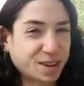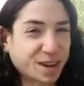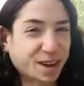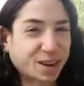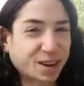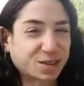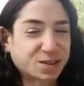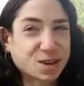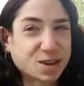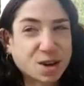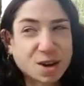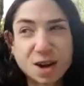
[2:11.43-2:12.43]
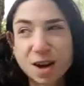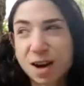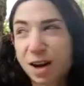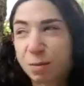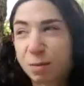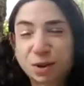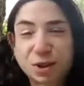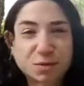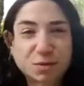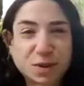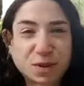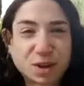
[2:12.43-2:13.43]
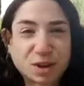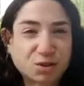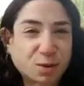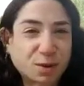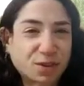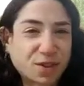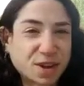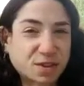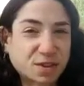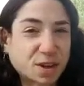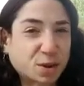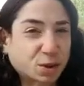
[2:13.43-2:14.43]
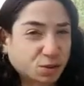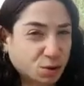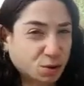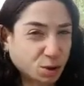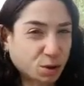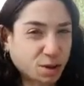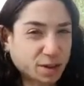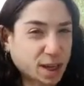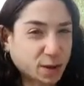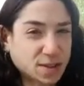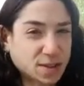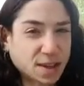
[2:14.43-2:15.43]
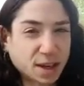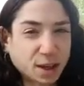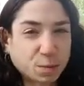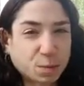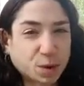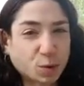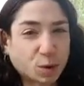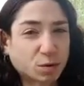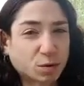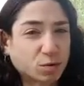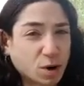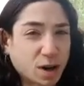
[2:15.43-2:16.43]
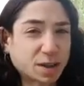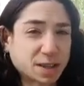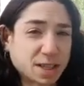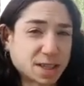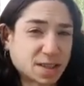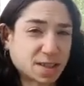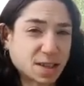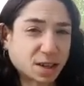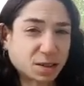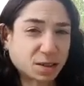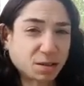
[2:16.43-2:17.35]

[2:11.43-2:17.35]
And I believe the issue was that they looked good on the outside, but were raw on the inside.